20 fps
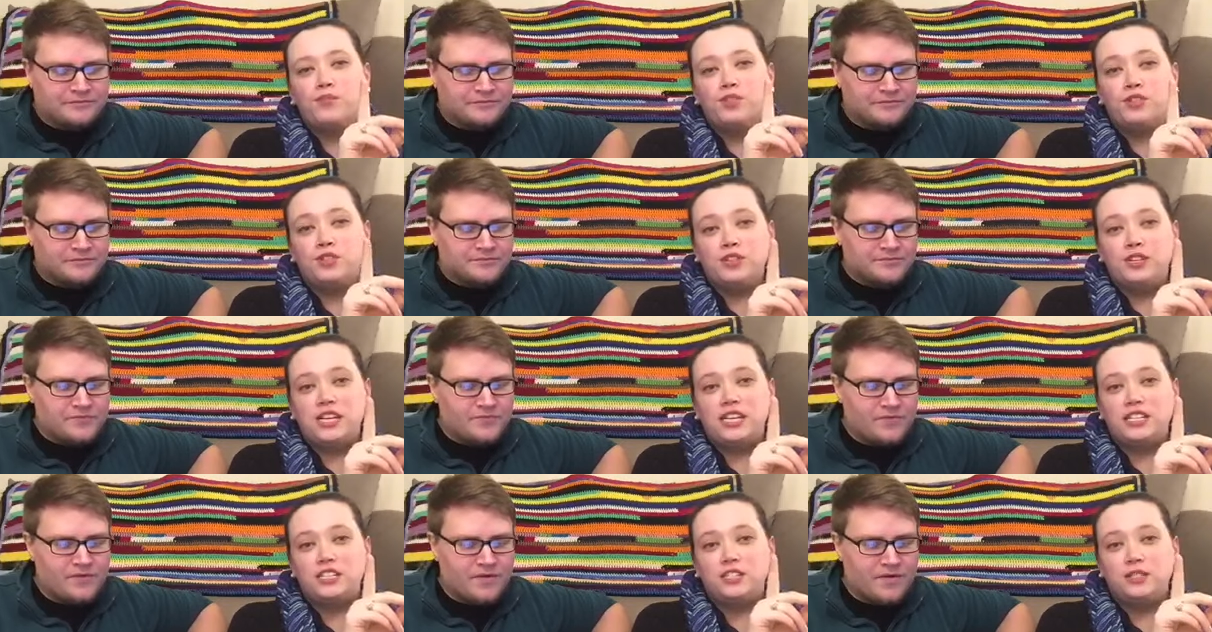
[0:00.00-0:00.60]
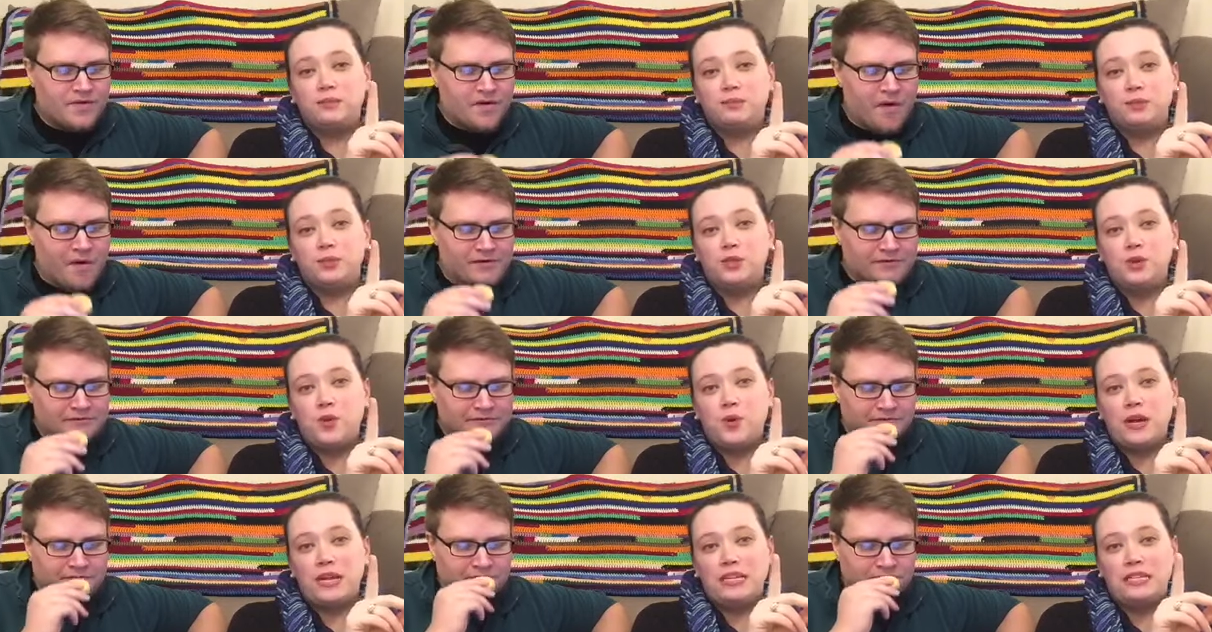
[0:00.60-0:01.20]
Speaker 1: to get
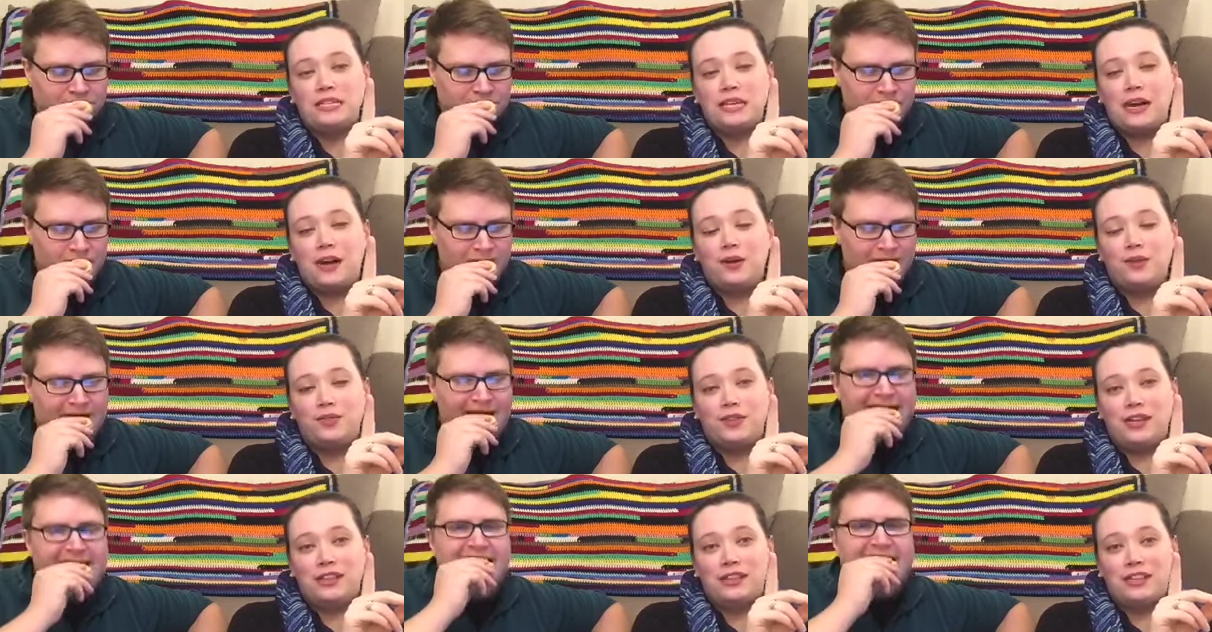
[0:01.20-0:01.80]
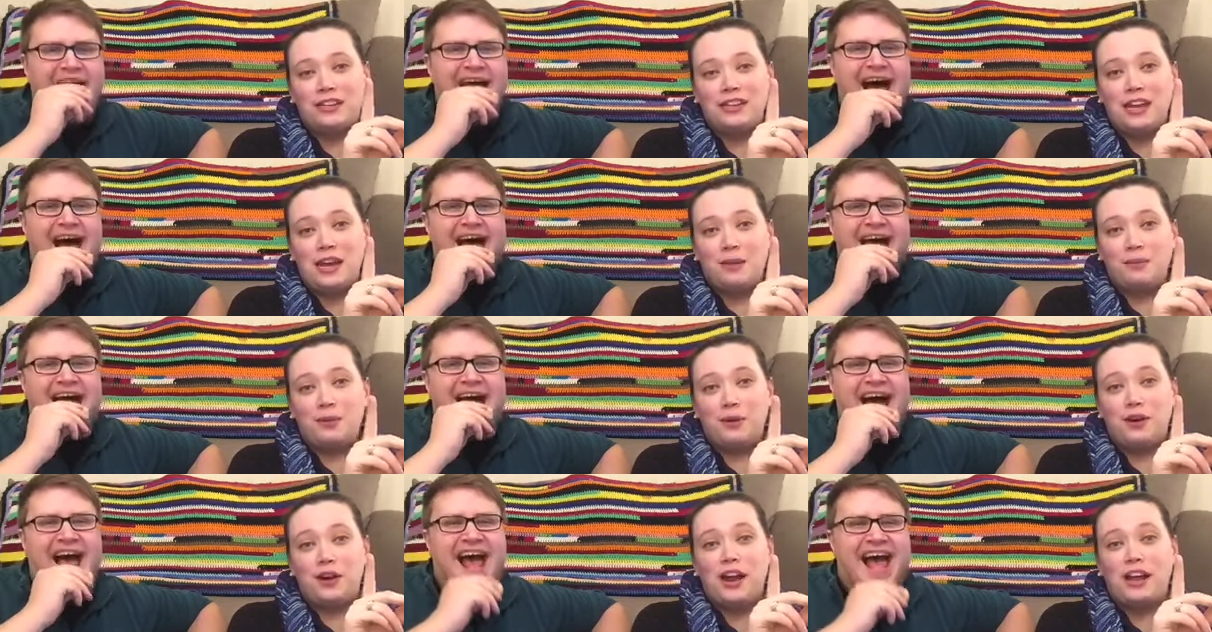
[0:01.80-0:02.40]
some toys out that the
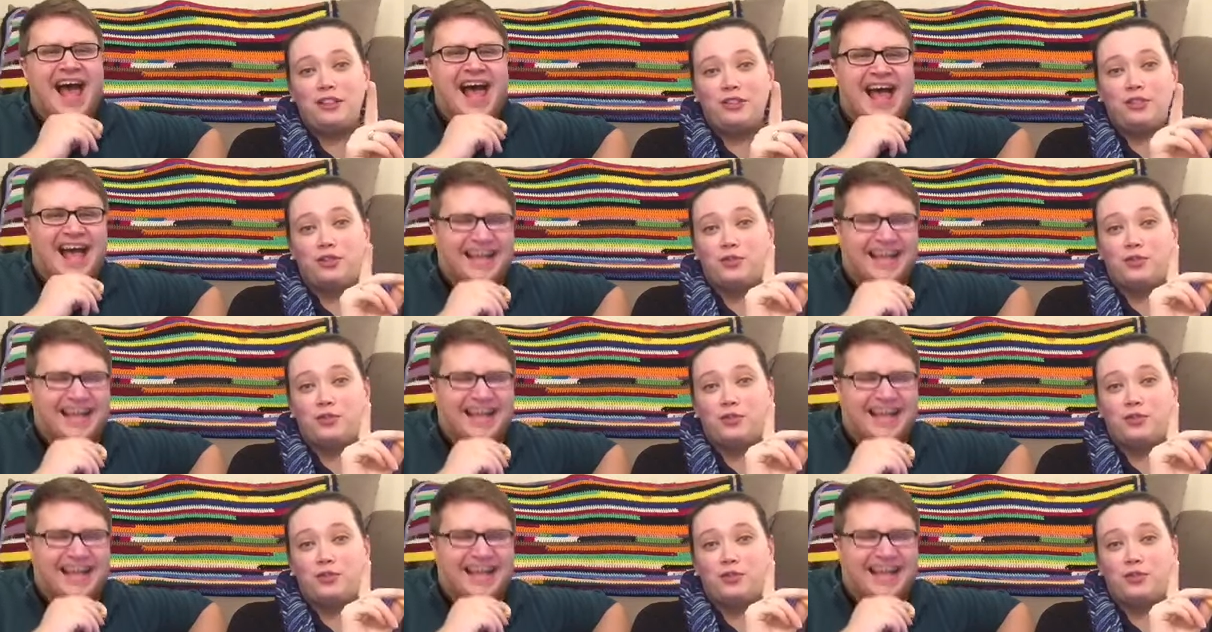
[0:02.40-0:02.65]
neighbor had